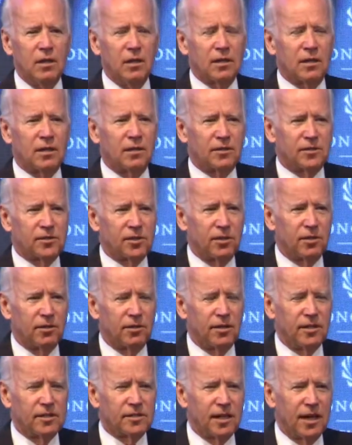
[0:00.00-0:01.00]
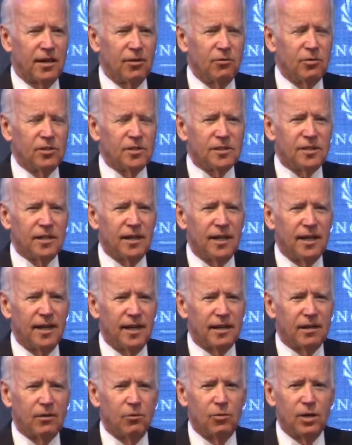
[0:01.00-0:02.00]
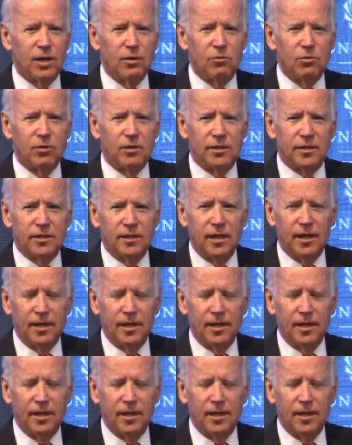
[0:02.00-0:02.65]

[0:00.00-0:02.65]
concern is I wish the heck we would